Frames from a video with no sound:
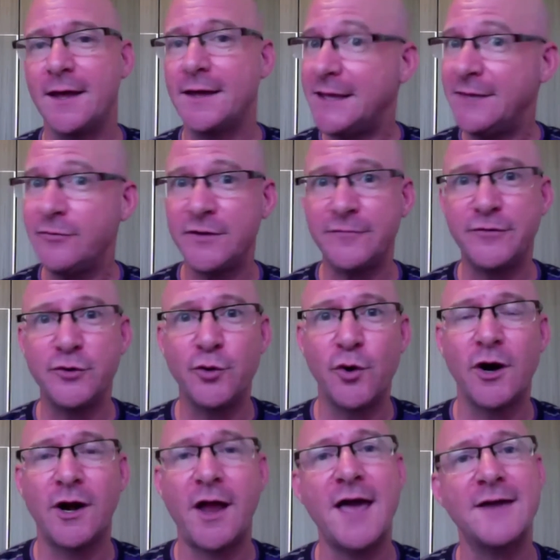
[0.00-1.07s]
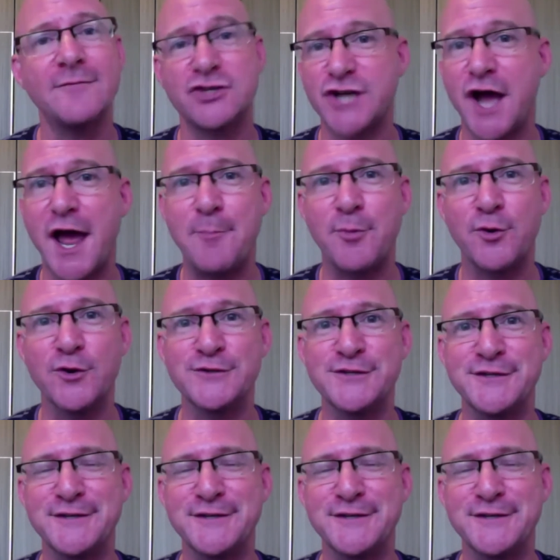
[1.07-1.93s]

even if you are kind of a shy person.